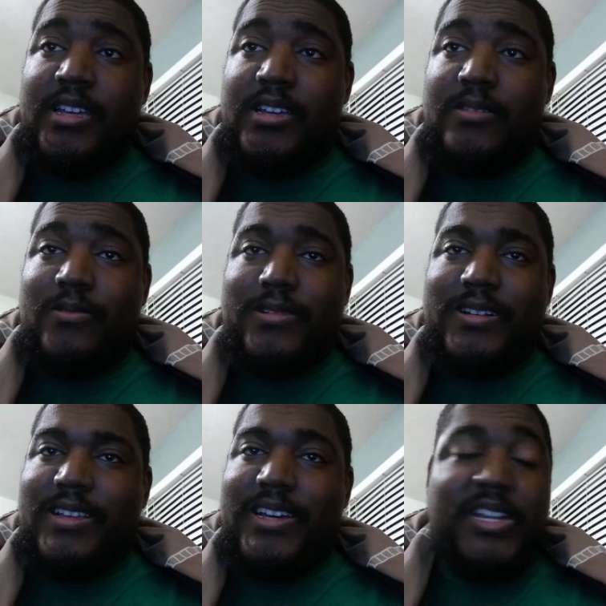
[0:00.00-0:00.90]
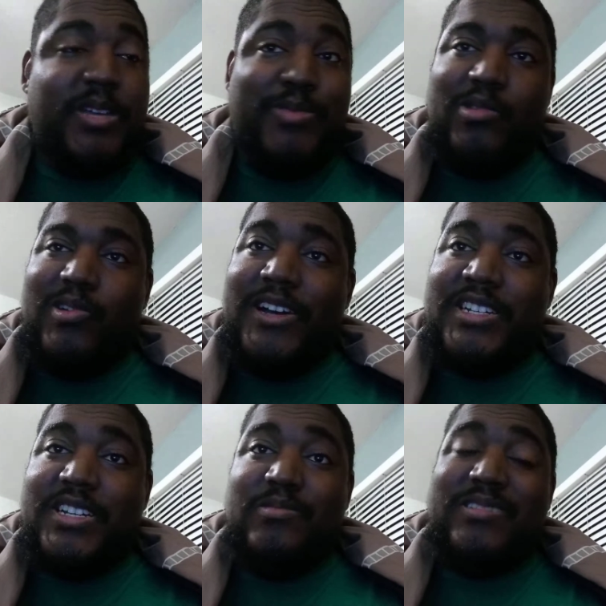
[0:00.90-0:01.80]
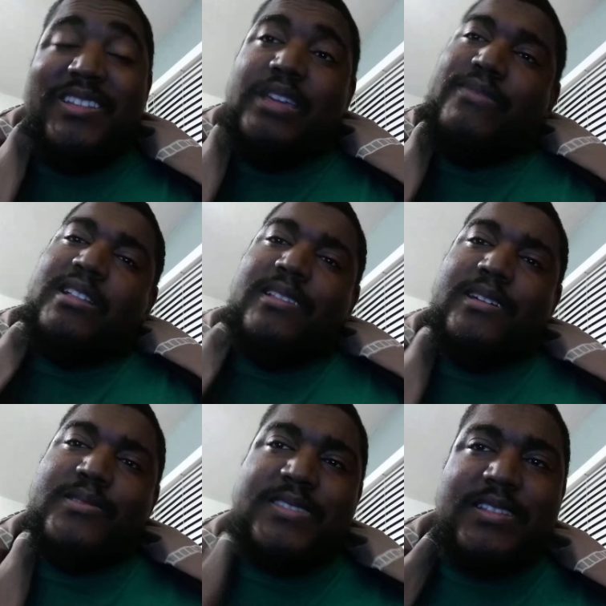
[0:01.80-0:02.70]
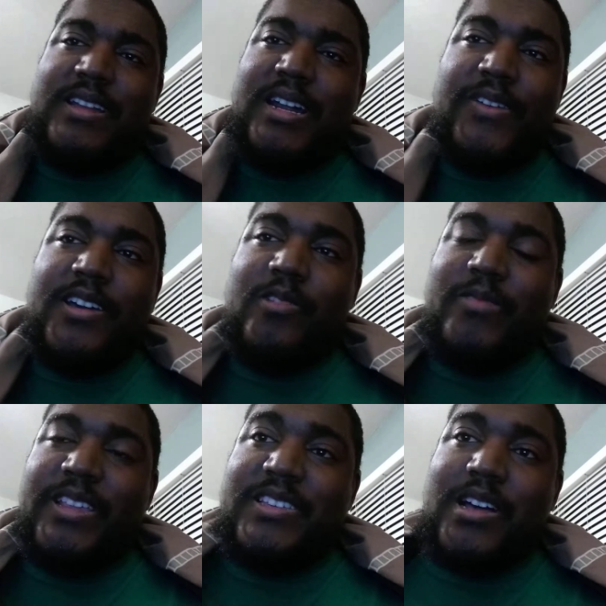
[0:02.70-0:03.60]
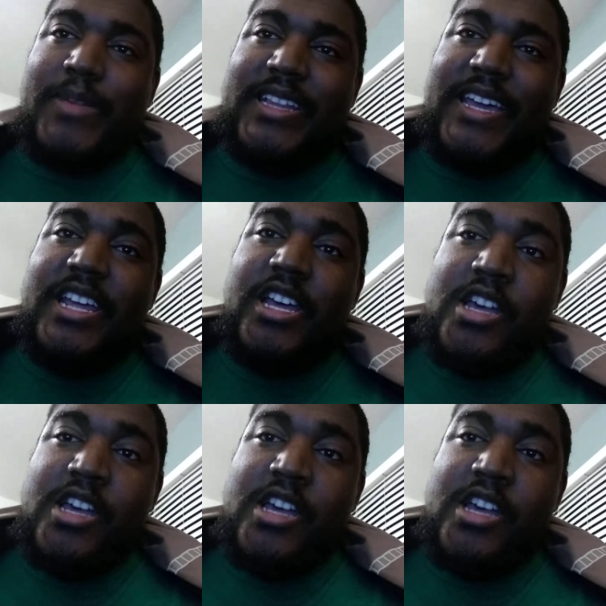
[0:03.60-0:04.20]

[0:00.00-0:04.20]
Uh, North Carolina, they beat Washington, wasn't even close. Not even gonna really talk about that.